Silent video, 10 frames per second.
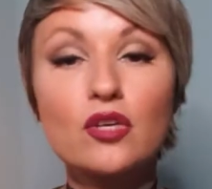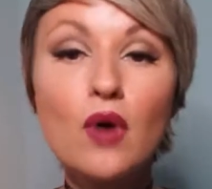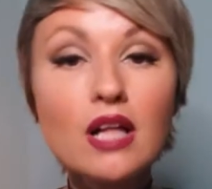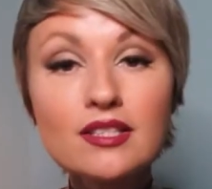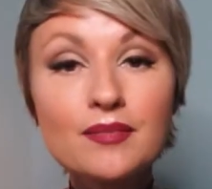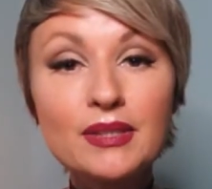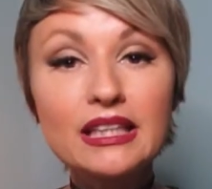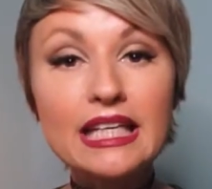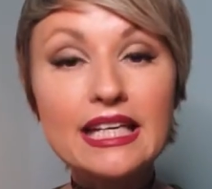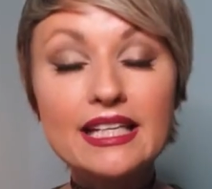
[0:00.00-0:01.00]

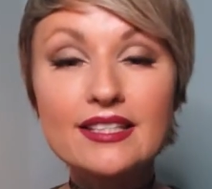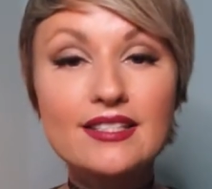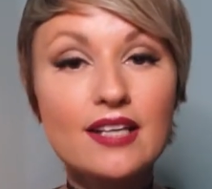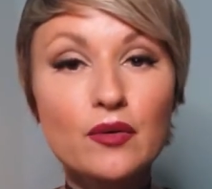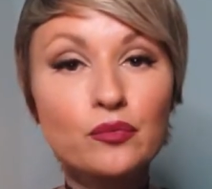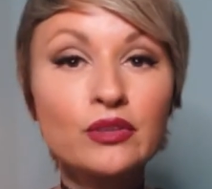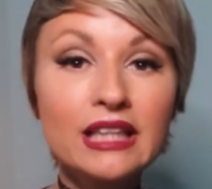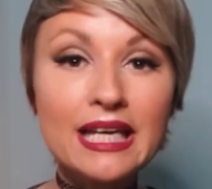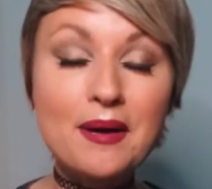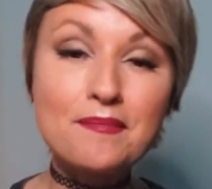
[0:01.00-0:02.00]
ultimately, it's a really
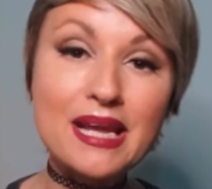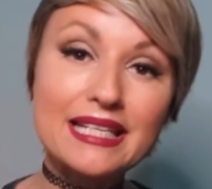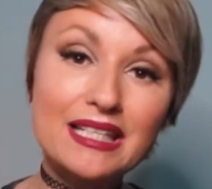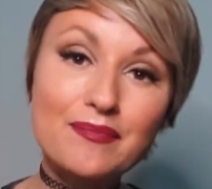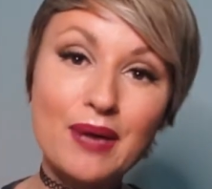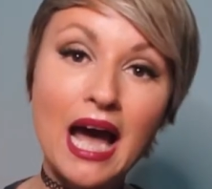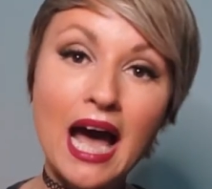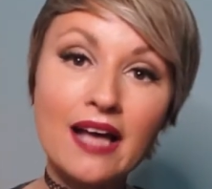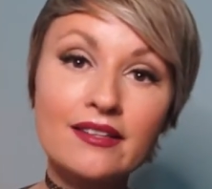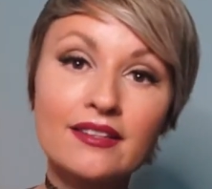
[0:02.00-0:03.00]
amazing
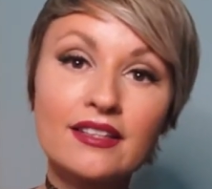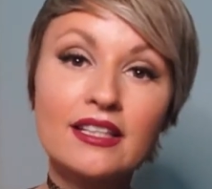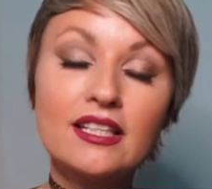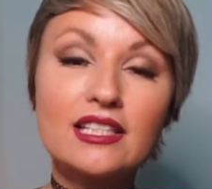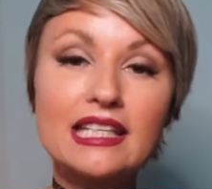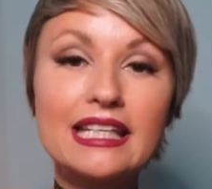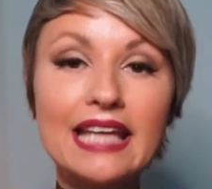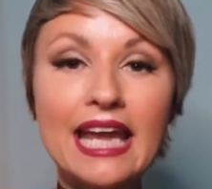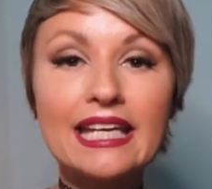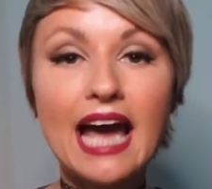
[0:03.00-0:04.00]
path to
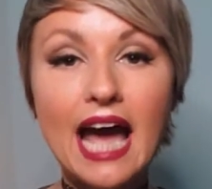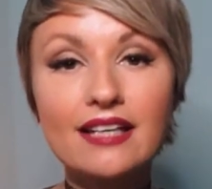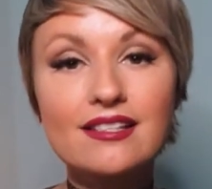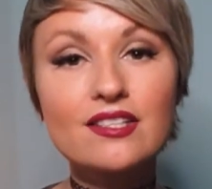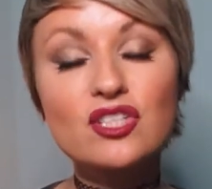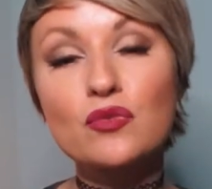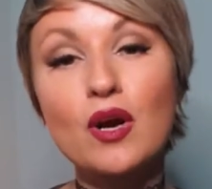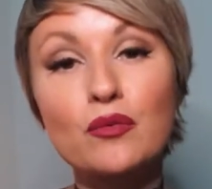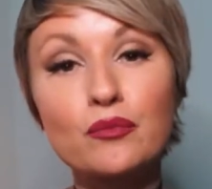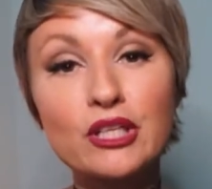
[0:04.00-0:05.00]
gain access to
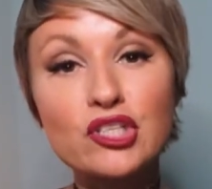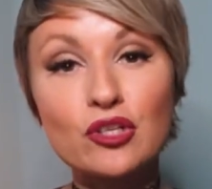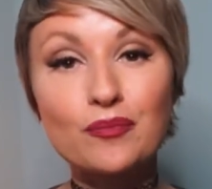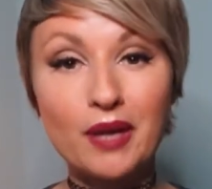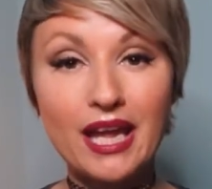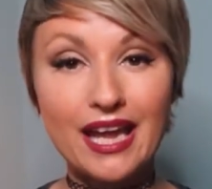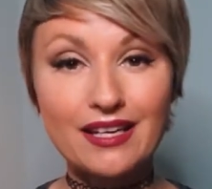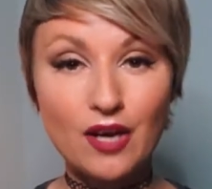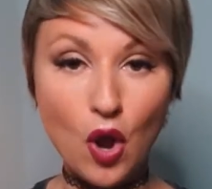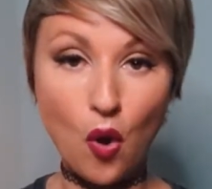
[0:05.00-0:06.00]
our original pain.
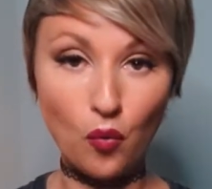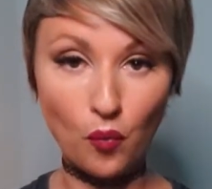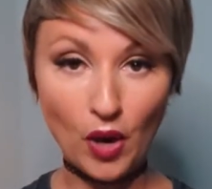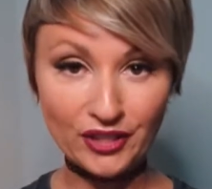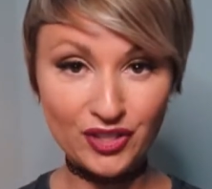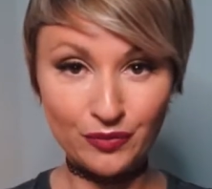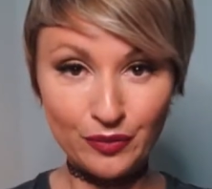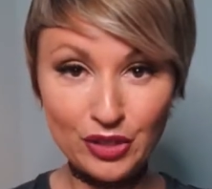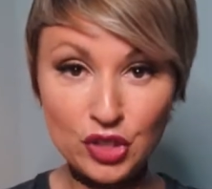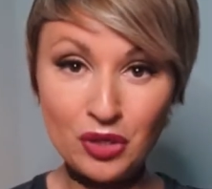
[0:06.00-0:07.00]
What's
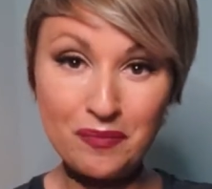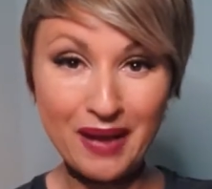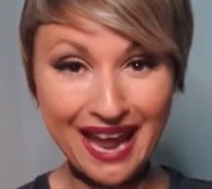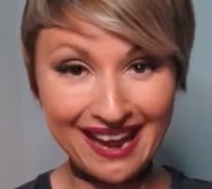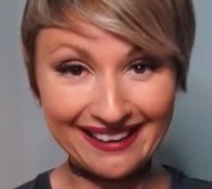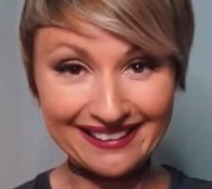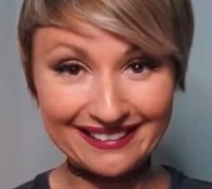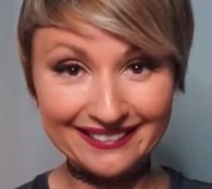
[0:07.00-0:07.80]
original pain?